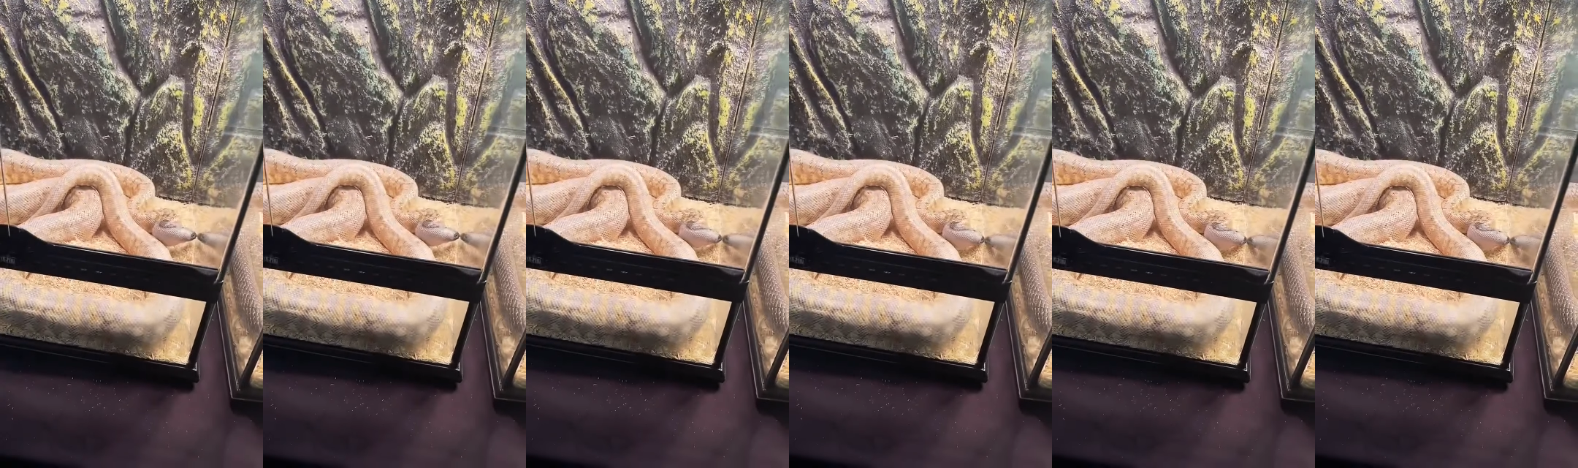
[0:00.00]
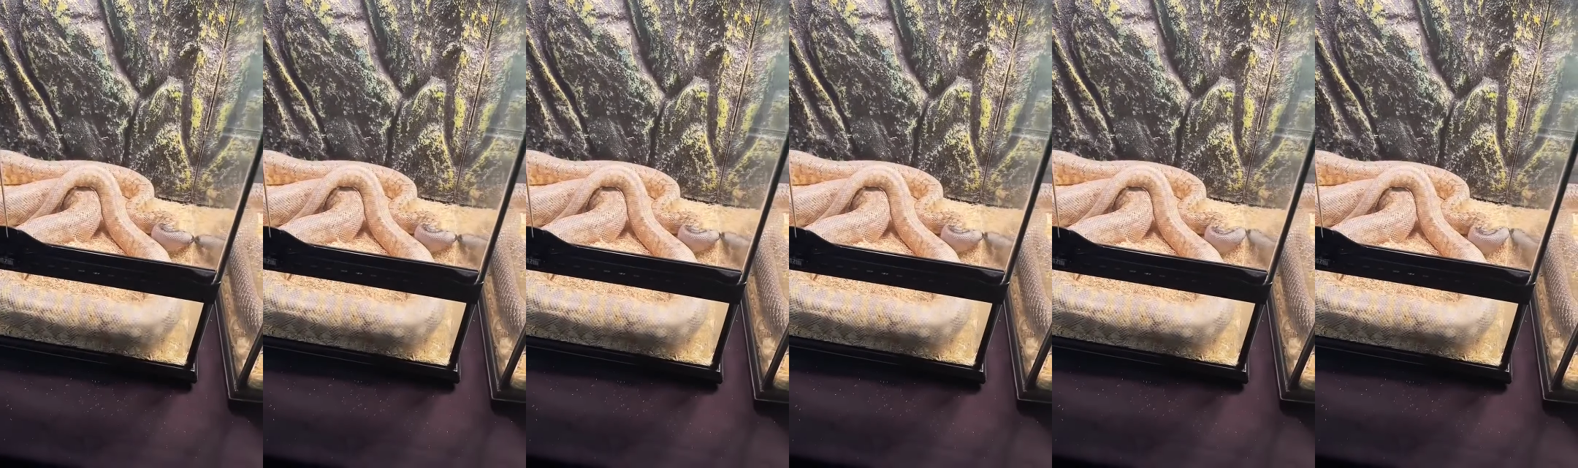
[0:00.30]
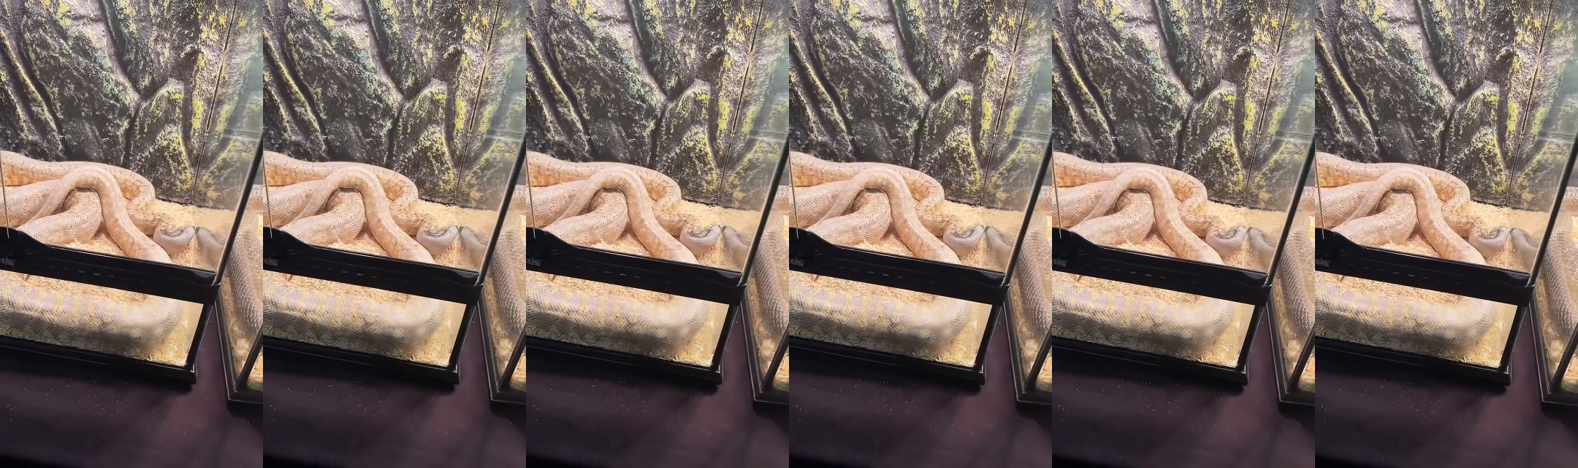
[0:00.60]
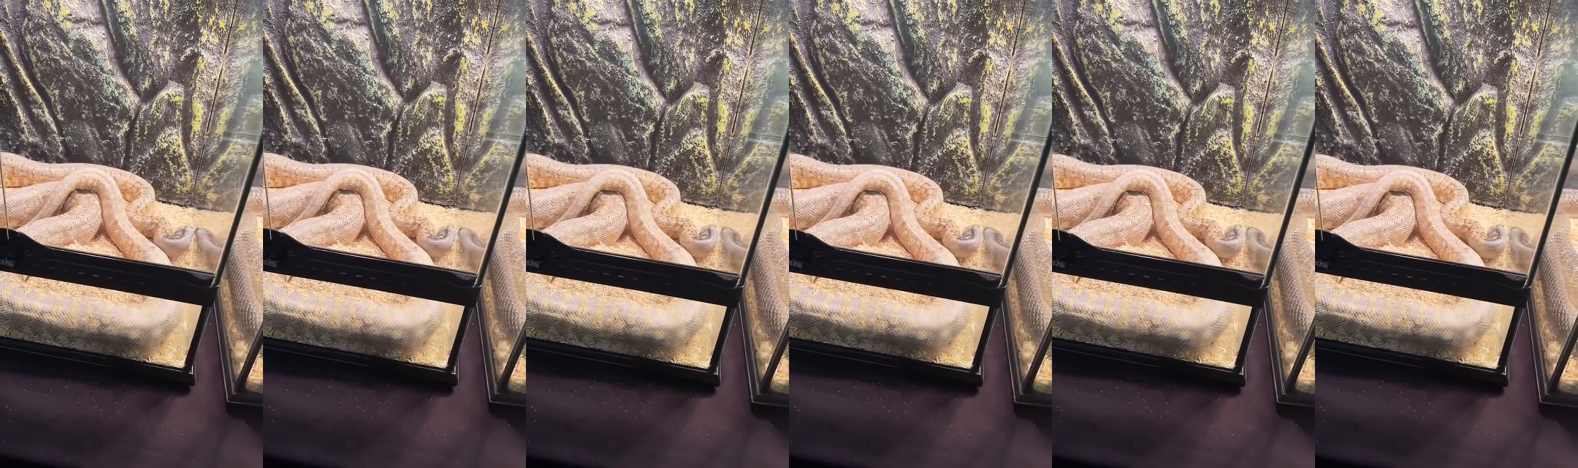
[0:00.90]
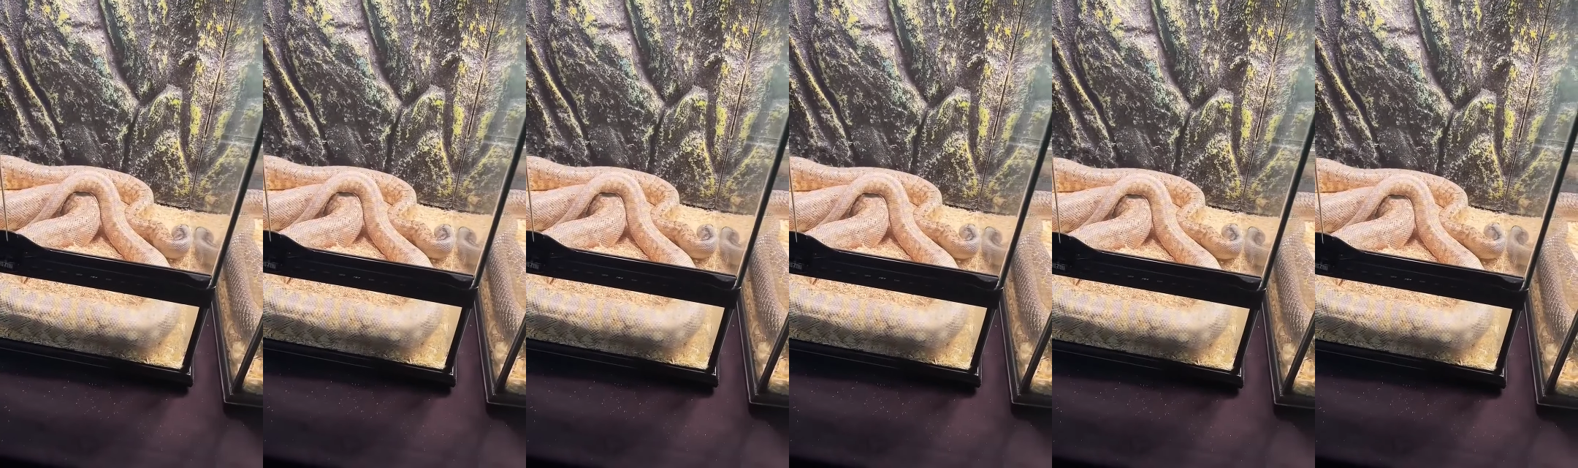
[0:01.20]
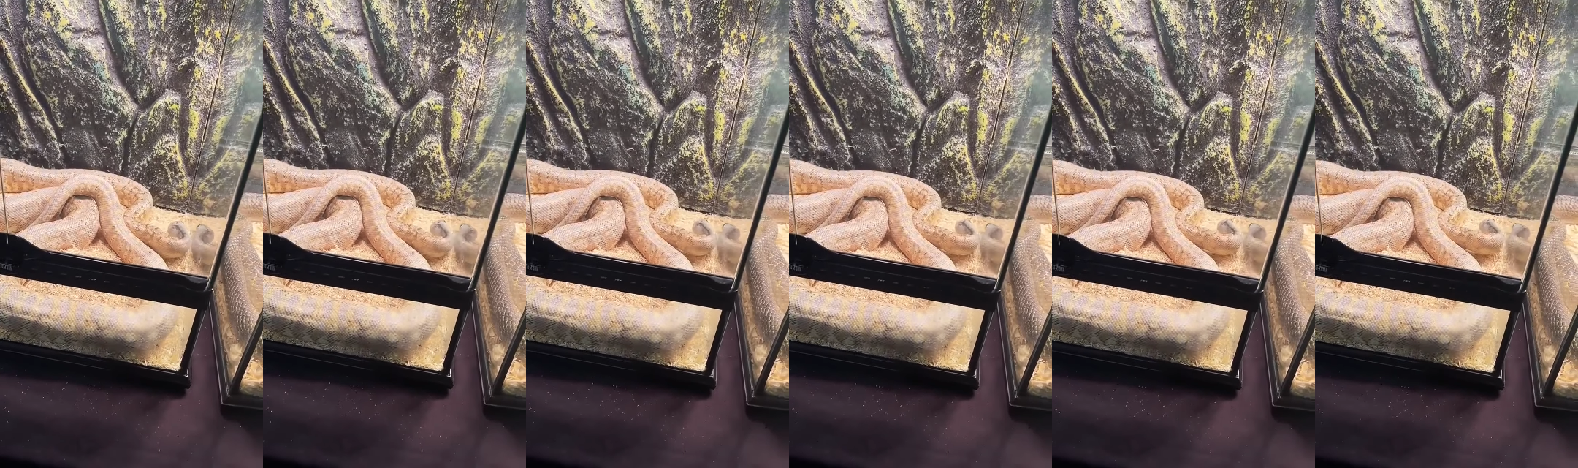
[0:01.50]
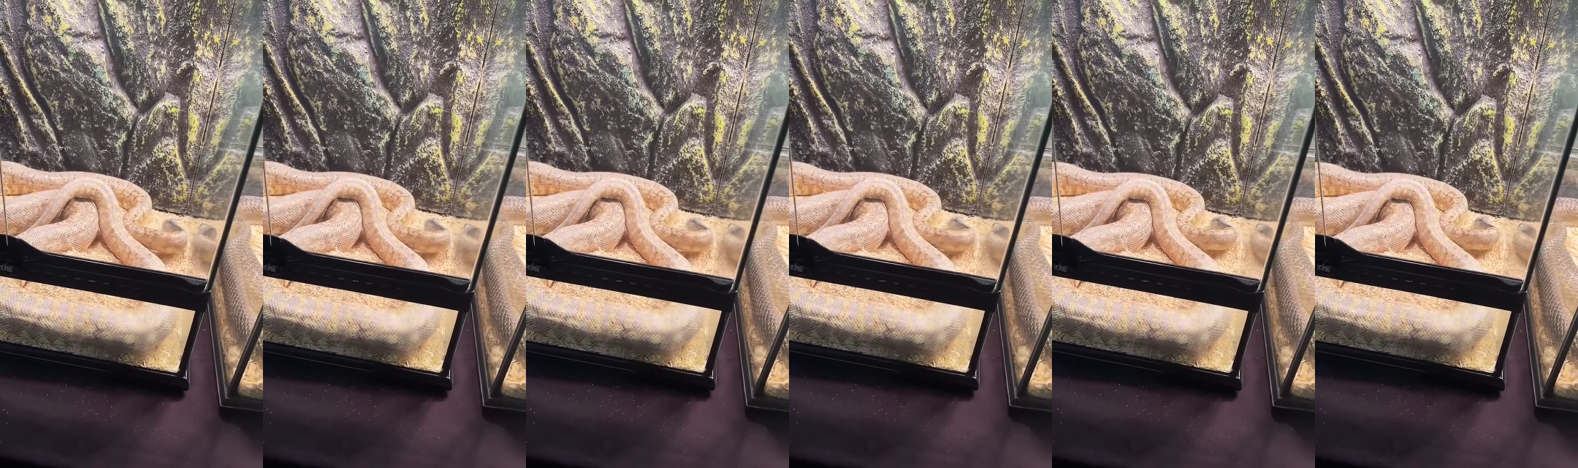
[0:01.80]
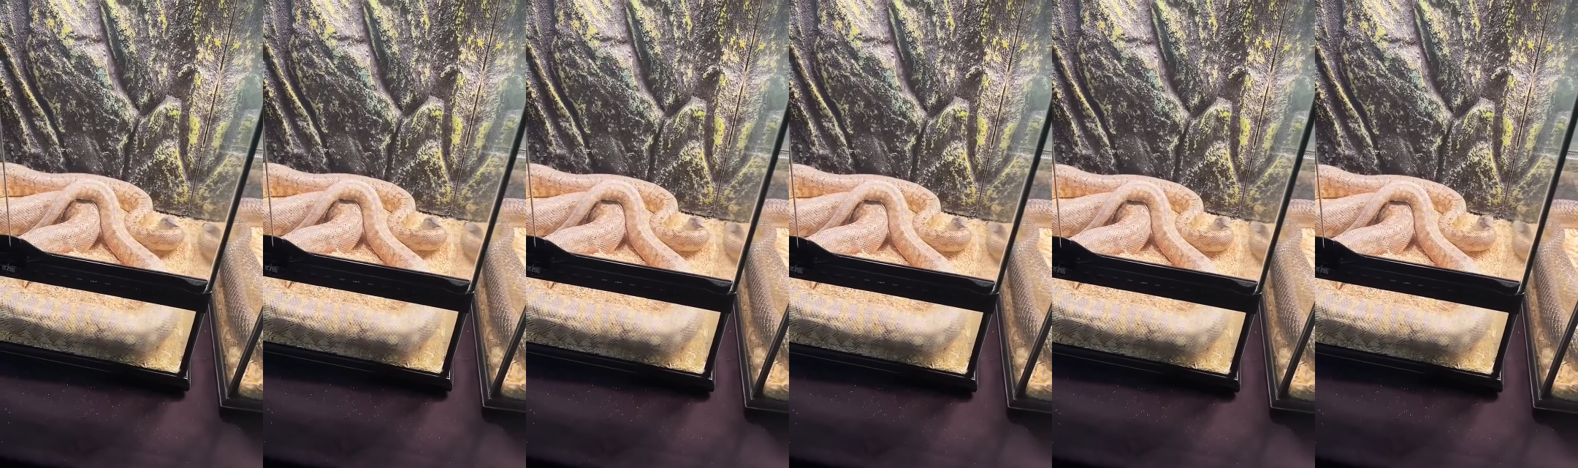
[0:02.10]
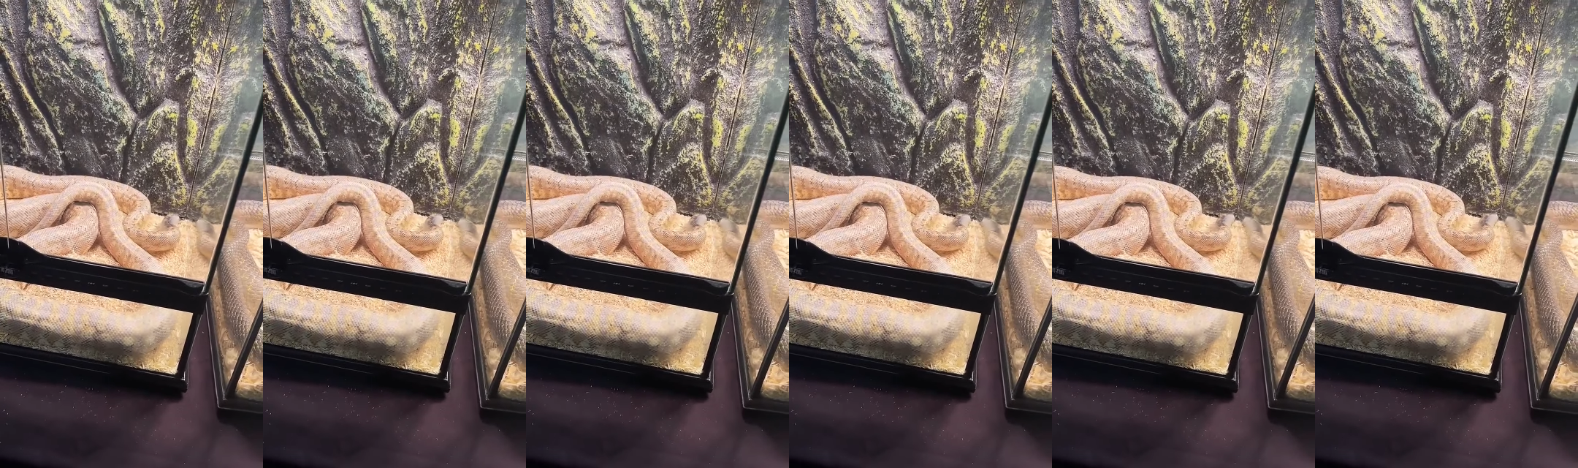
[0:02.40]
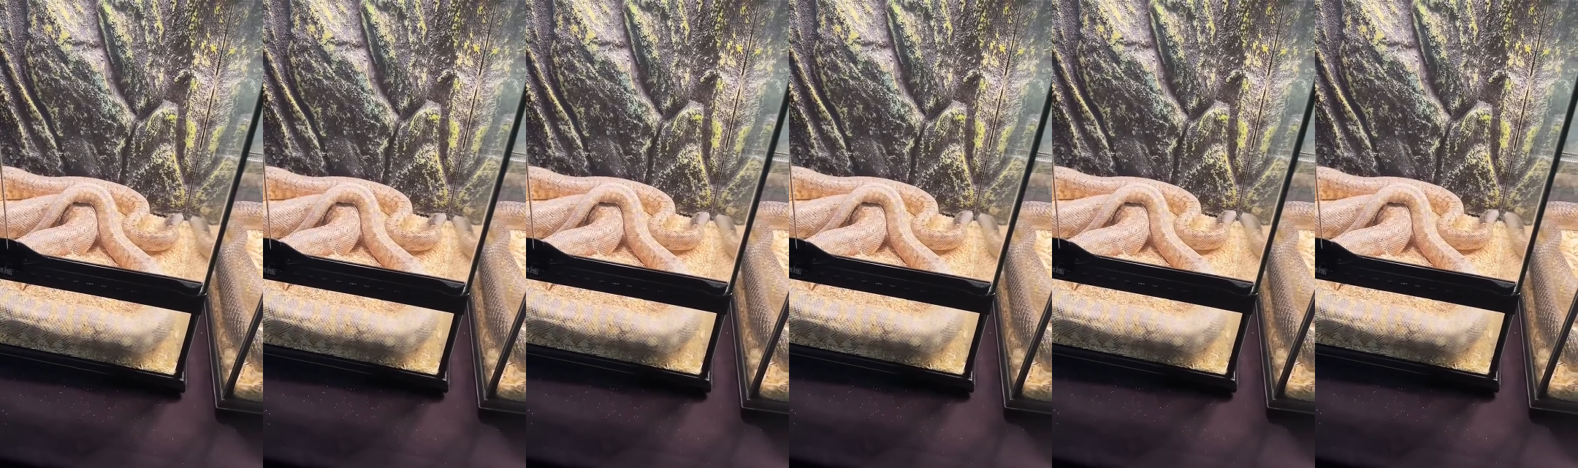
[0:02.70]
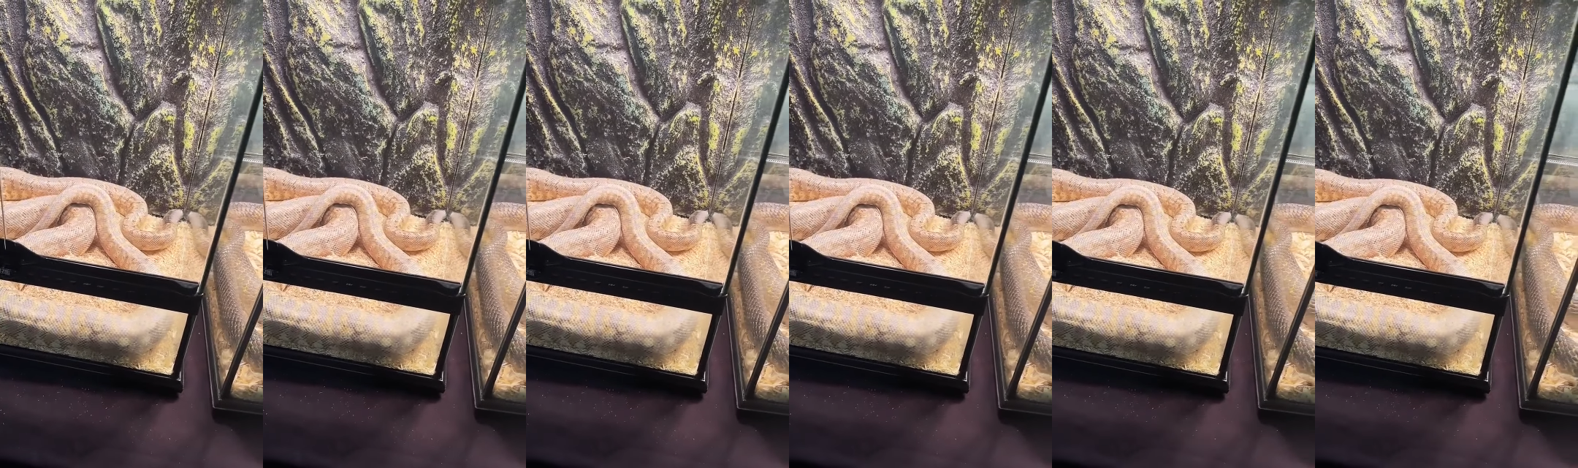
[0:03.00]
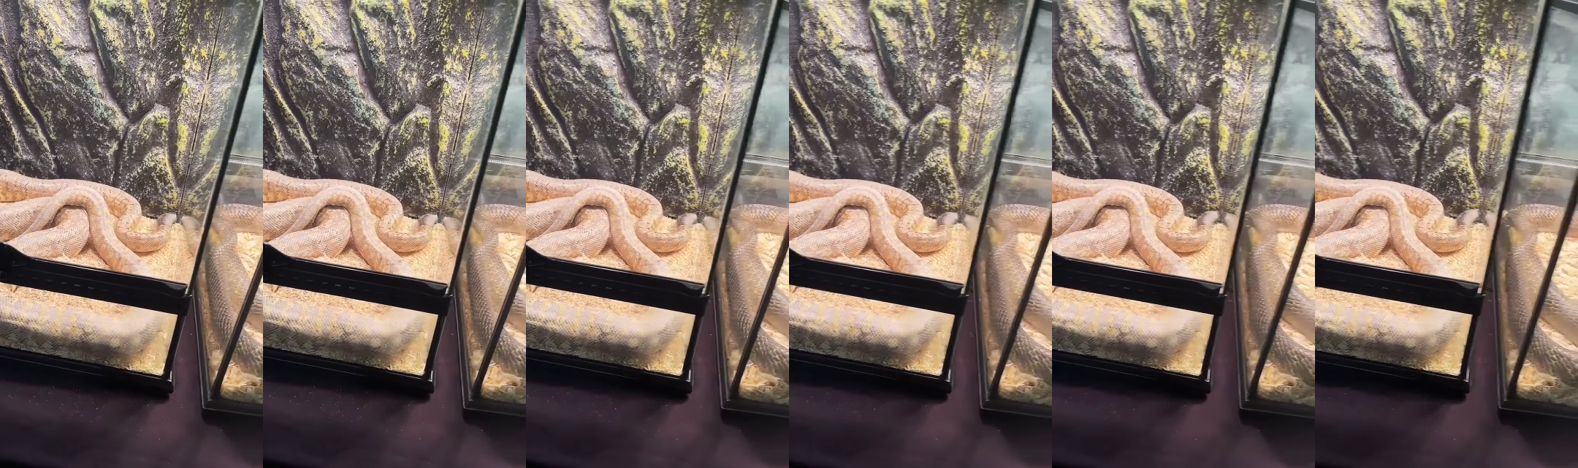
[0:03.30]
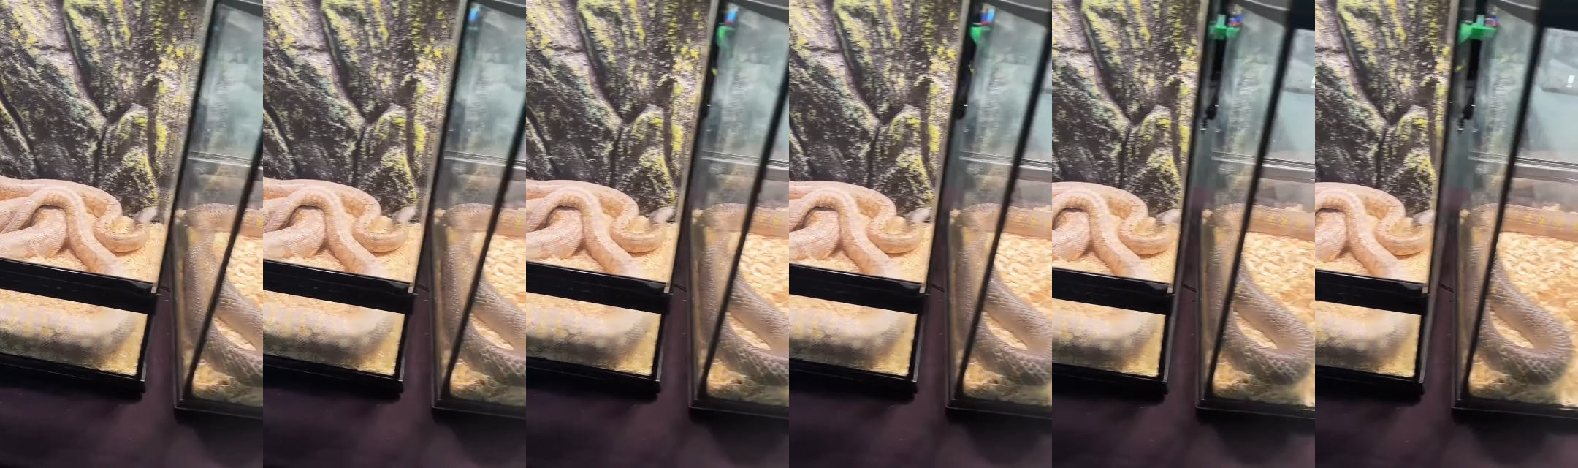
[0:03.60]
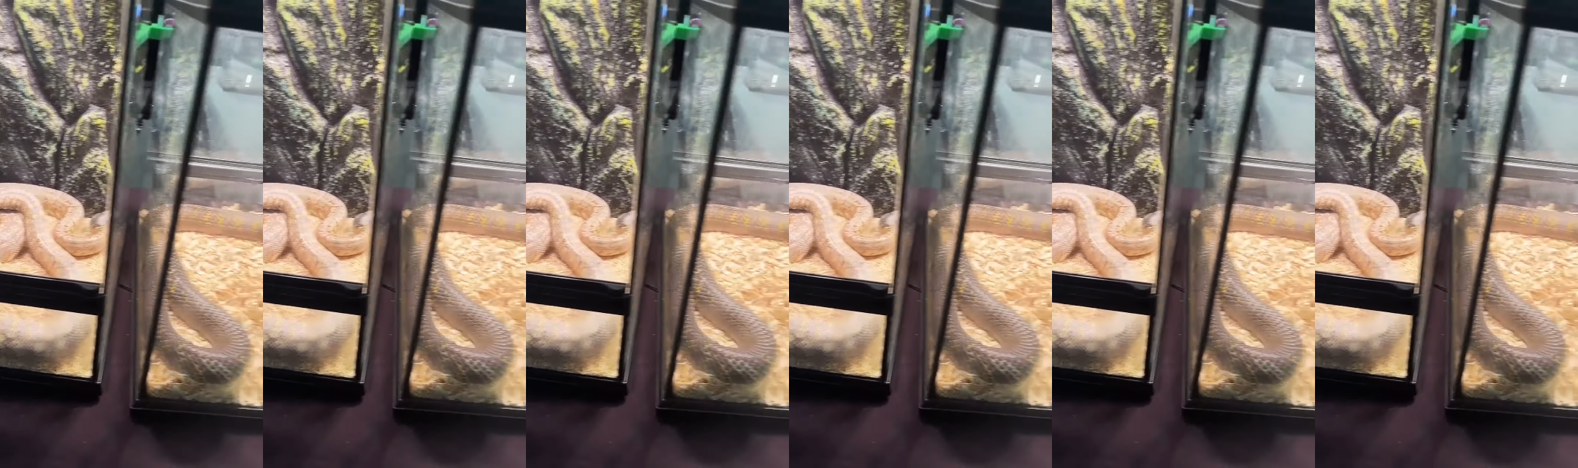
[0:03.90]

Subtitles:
(no speaker visible)